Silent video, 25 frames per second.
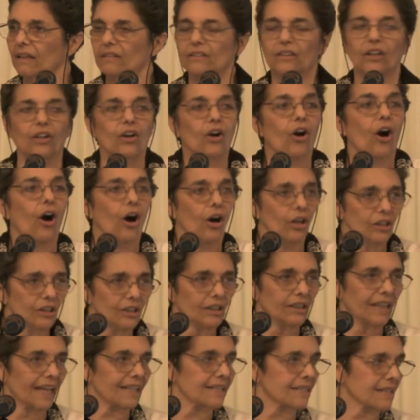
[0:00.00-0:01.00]
The
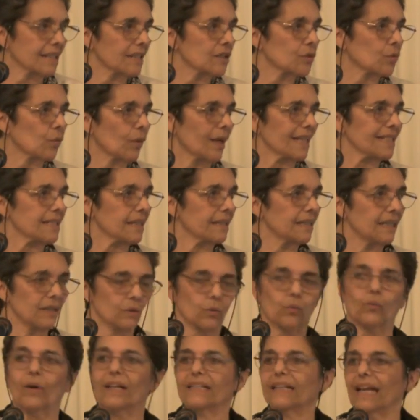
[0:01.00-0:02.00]
context is
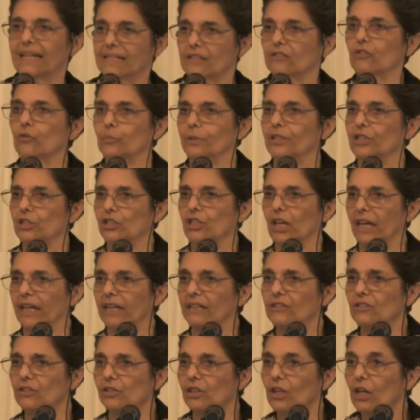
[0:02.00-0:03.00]
what has to be
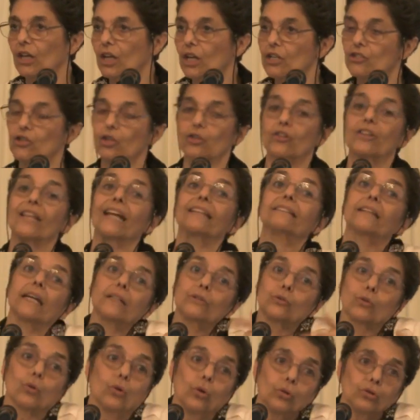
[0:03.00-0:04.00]
changed so that
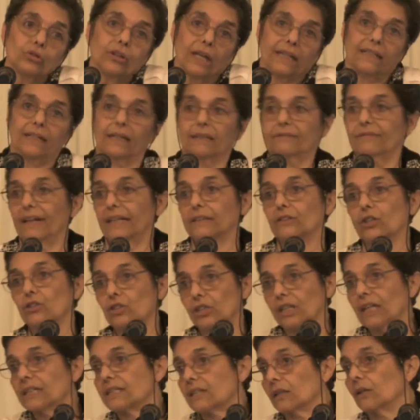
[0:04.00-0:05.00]
they do take
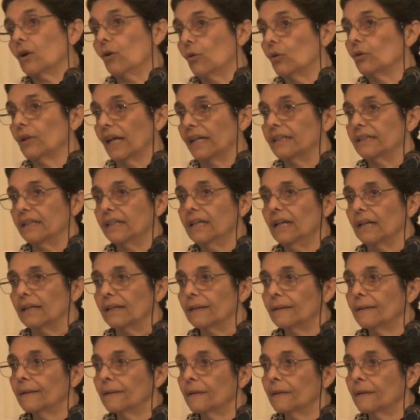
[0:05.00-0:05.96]
advantage. That's the whole idea.